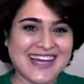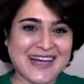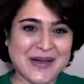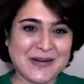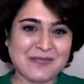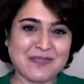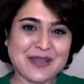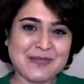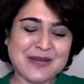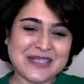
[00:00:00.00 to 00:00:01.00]

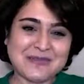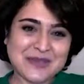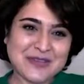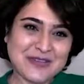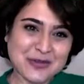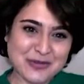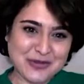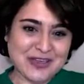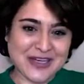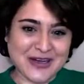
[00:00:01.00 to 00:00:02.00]
But before
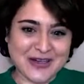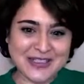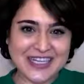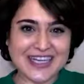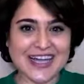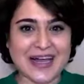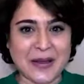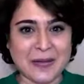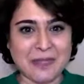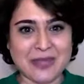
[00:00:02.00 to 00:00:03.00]
moving on,
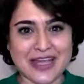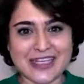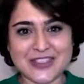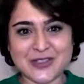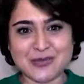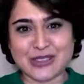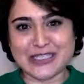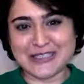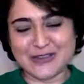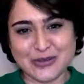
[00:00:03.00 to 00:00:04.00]
I just
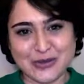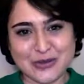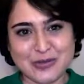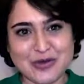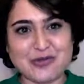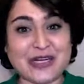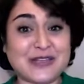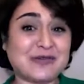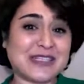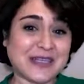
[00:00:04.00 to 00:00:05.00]
wanted to provide
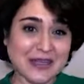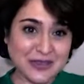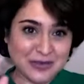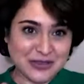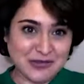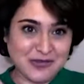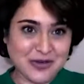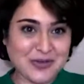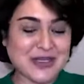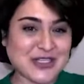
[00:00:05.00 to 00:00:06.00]
you with a little bit of
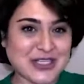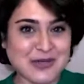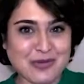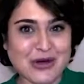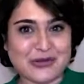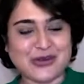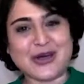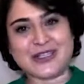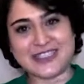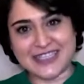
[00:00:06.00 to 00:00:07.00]
information about
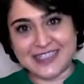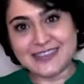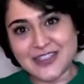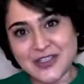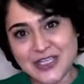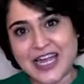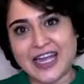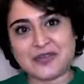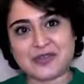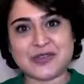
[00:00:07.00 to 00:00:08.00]
our center
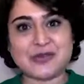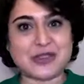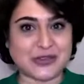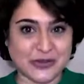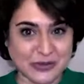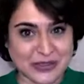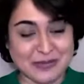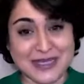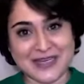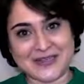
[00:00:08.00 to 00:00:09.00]
and what we are doing,
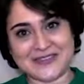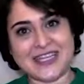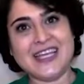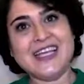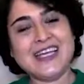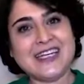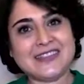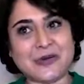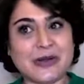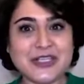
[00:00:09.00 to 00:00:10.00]
because
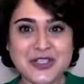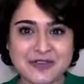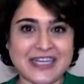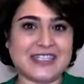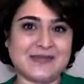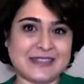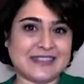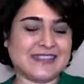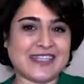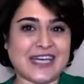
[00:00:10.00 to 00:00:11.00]
the range of
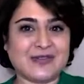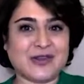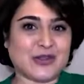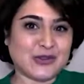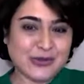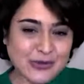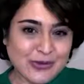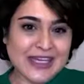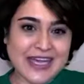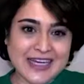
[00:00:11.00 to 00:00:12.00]
activities that we are
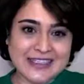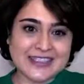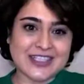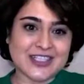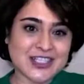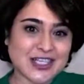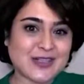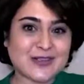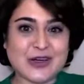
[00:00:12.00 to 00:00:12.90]
doing at the SHIELD